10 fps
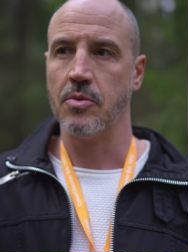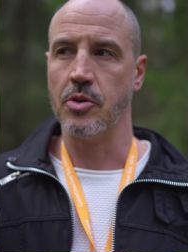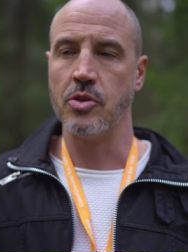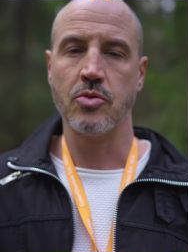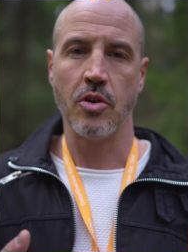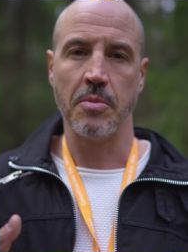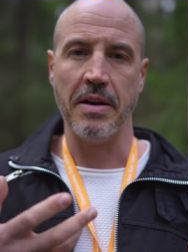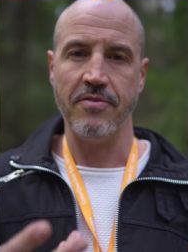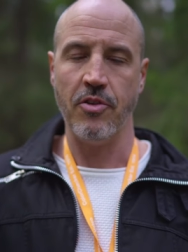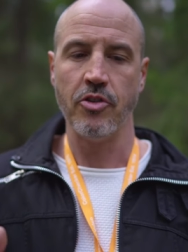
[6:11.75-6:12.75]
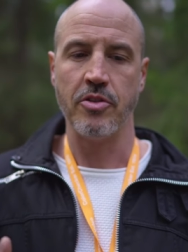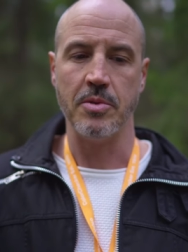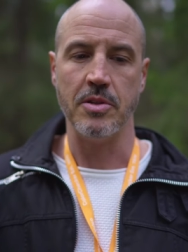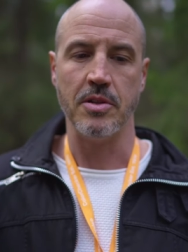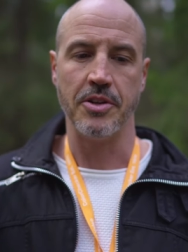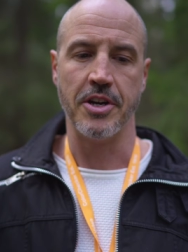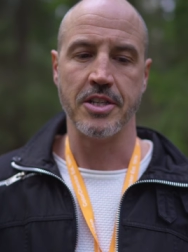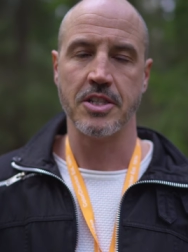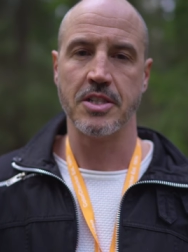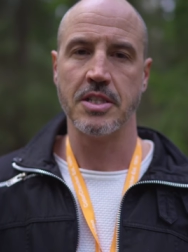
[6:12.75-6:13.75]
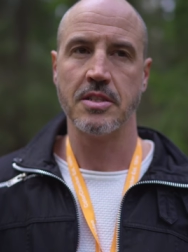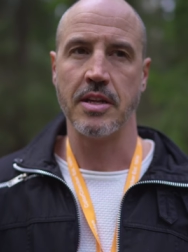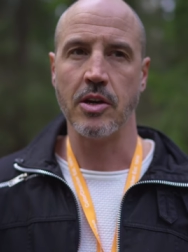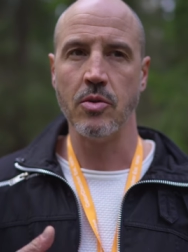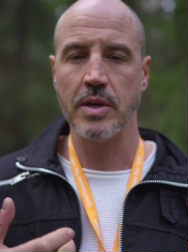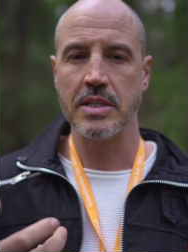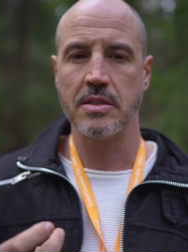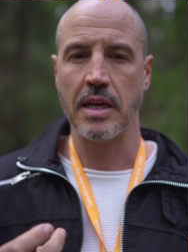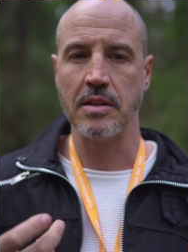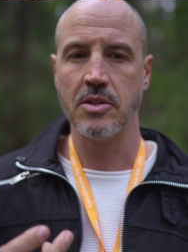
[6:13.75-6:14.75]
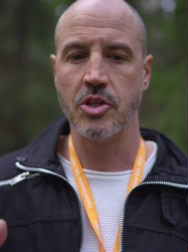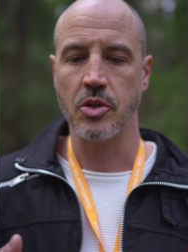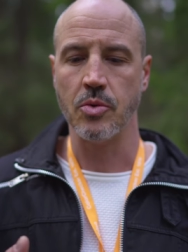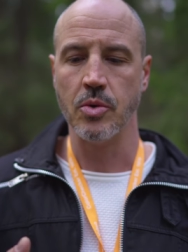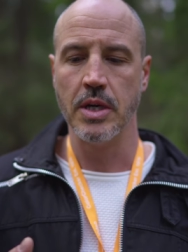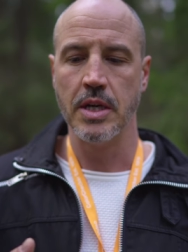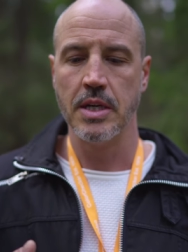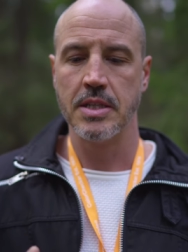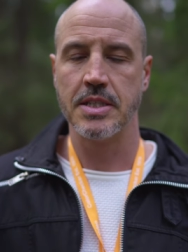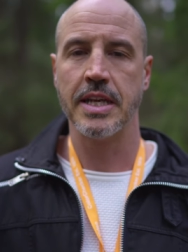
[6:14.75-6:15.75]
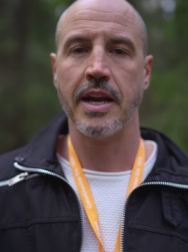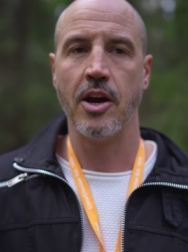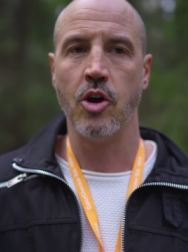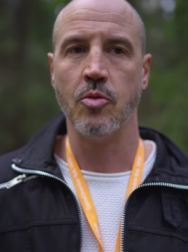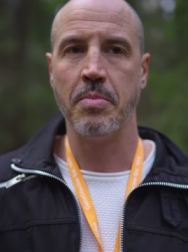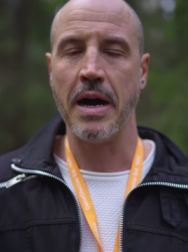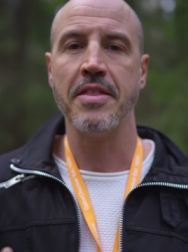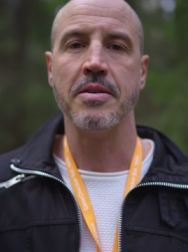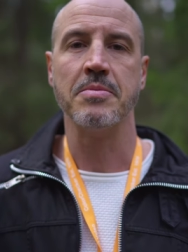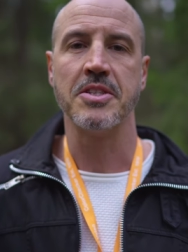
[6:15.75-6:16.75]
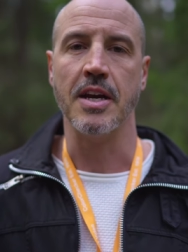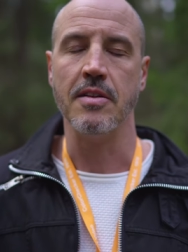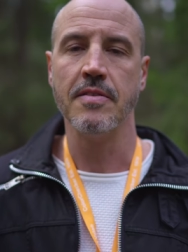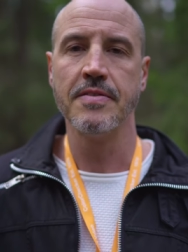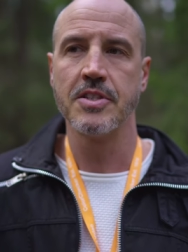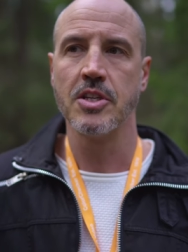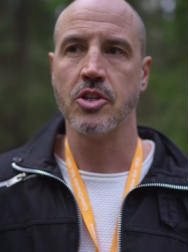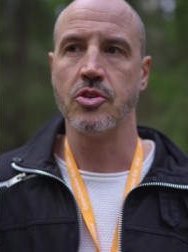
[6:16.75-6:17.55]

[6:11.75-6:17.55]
when you talk about vulnerable narcissists, they always tend to sit at home by themselves,